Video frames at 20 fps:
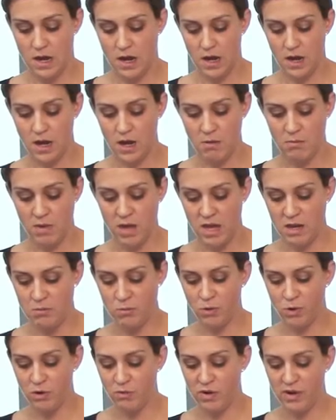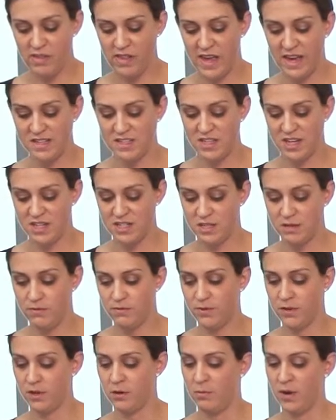and more relaxation
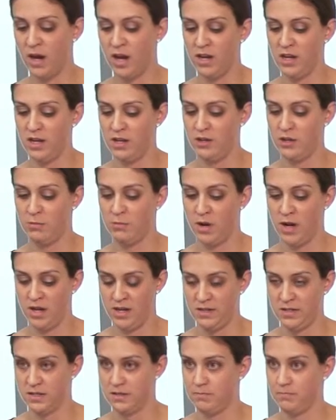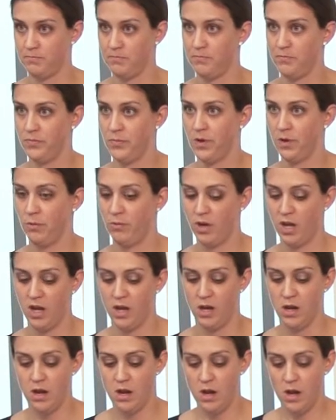for your body and your mind, okay?